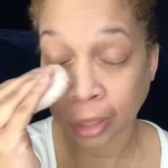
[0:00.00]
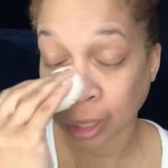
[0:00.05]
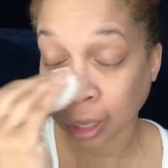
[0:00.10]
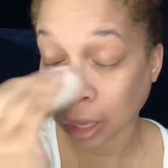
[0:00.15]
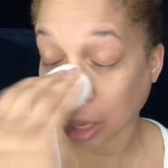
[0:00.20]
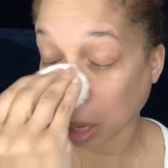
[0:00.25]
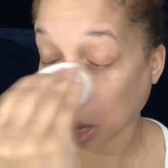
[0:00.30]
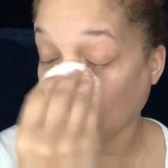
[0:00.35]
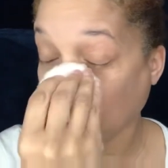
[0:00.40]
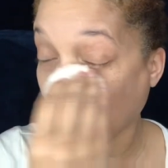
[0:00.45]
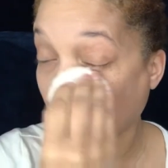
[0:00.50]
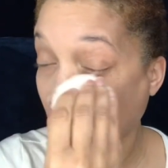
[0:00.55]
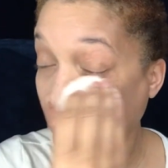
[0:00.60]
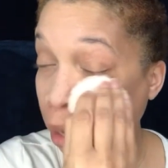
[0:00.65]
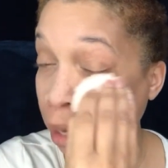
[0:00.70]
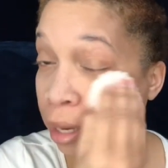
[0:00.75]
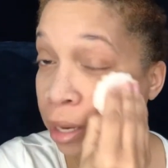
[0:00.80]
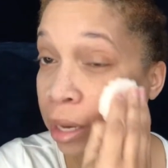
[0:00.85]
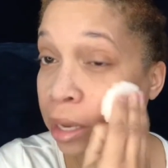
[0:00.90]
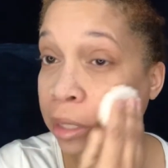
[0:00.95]
it
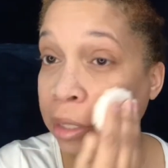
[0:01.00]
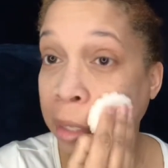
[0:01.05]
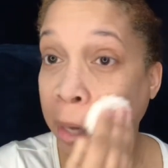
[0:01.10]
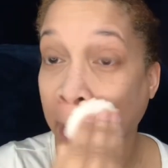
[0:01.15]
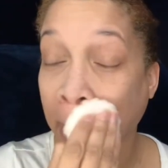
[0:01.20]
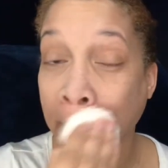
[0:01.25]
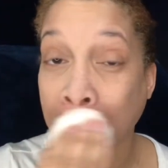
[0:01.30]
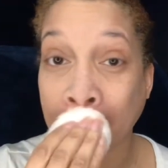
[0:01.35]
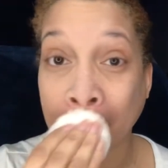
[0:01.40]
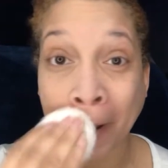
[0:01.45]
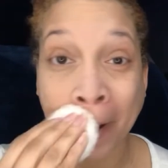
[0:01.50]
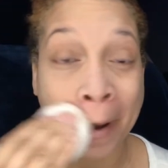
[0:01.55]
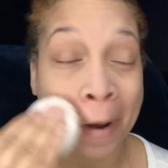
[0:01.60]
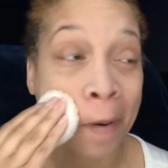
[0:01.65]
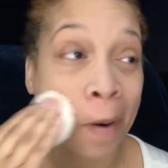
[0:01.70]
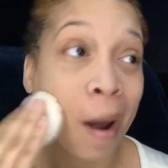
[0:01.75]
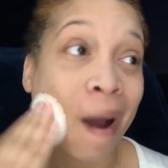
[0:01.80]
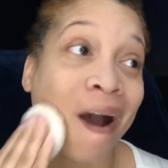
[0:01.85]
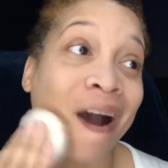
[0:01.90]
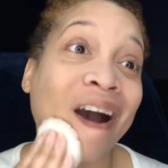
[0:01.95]
and continue
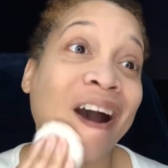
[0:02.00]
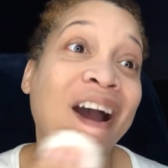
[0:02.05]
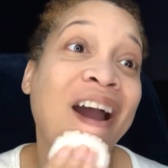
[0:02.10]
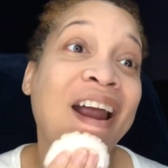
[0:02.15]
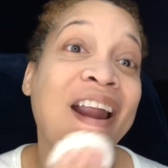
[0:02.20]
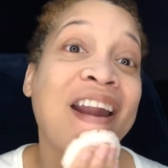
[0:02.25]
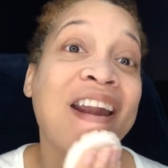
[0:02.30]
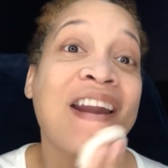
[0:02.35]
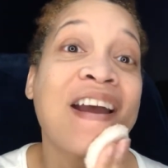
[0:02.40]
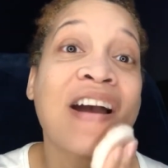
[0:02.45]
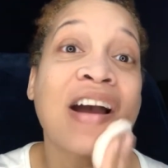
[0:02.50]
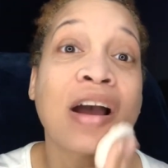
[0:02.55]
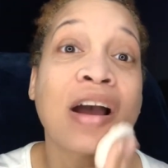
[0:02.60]
on.